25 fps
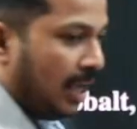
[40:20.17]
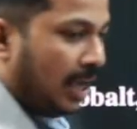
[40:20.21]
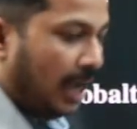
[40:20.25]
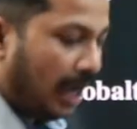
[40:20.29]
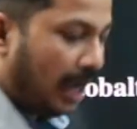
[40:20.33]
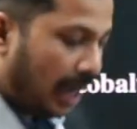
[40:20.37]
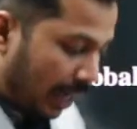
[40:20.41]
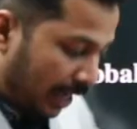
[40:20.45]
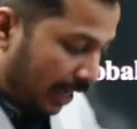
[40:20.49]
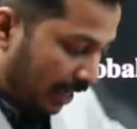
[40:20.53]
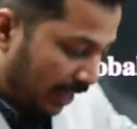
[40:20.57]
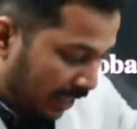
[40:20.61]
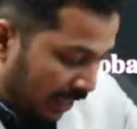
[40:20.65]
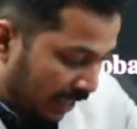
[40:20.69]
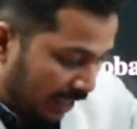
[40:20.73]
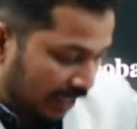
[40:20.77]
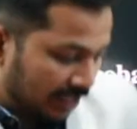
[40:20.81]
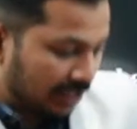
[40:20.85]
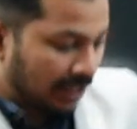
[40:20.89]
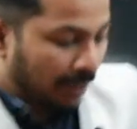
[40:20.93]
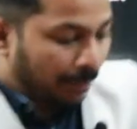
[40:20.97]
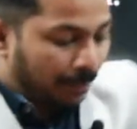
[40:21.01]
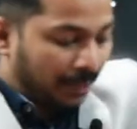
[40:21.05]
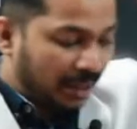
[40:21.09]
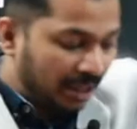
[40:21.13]
And in
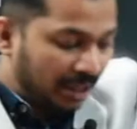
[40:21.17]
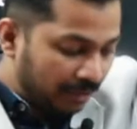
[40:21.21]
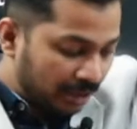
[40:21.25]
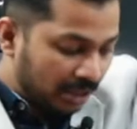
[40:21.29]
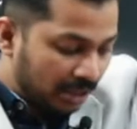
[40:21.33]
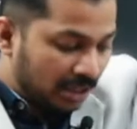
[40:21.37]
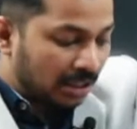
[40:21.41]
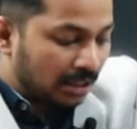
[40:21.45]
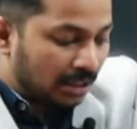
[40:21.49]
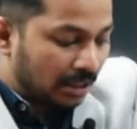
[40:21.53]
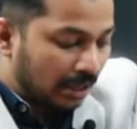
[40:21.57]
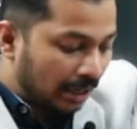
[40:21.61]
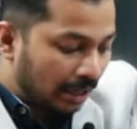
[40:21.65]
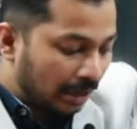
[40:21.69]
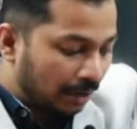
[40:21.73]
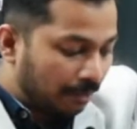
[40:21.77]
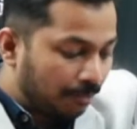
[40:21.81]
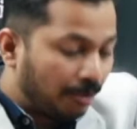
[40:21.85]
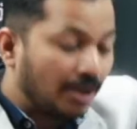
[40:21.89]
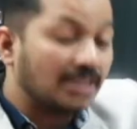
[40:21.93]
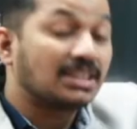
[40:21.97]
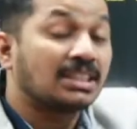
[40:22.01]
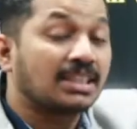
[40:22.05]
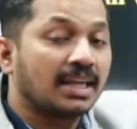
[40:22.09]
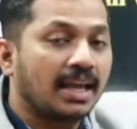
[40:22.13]
the
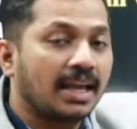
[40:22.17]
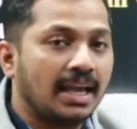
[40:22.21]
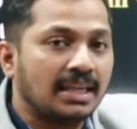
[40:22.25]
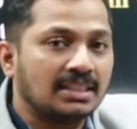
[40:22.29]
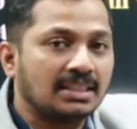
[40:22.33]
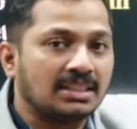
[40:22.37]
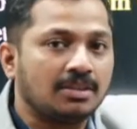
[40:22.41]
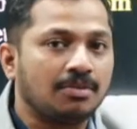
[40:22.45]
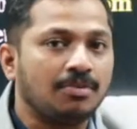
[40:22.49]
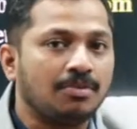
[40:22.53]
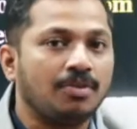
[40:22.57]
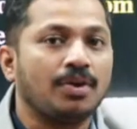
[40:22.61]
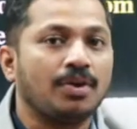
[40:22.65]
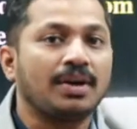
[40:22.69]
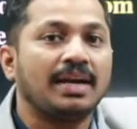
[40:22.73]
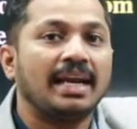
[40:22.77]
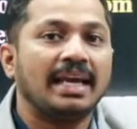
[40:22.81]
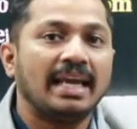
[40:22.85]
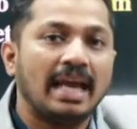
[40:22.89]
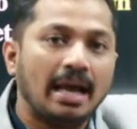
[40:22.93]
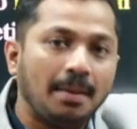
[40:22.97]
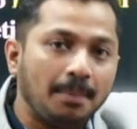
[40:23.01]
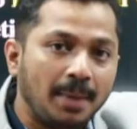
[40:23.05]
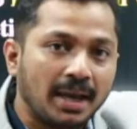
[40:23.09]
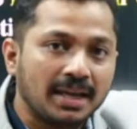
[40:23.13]
first case, for
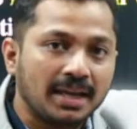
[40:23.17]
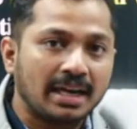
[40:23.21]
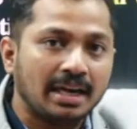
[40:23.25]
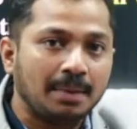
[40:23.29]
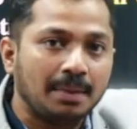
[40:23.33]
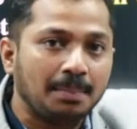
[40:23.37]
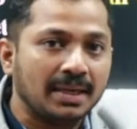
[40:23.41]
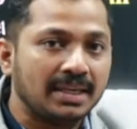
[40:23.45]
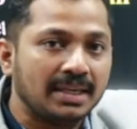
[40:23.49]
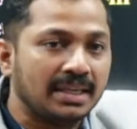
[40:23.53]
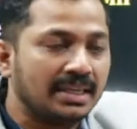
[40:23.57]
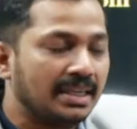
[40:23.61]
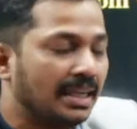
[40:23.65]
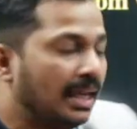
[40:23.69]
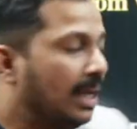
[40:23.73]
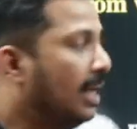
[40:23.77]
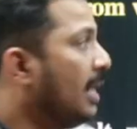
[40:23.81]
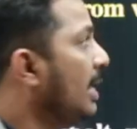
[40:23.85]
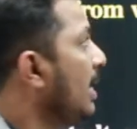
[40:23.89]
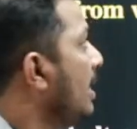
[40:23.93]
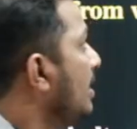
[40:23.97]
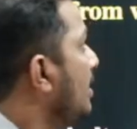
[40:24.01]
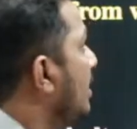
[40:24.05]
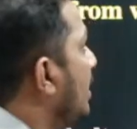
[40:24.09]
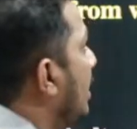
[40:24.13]
diamagnetic material,
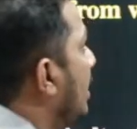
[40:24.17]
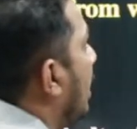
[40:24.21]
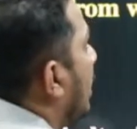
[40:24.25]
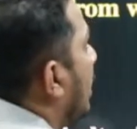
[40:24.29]
they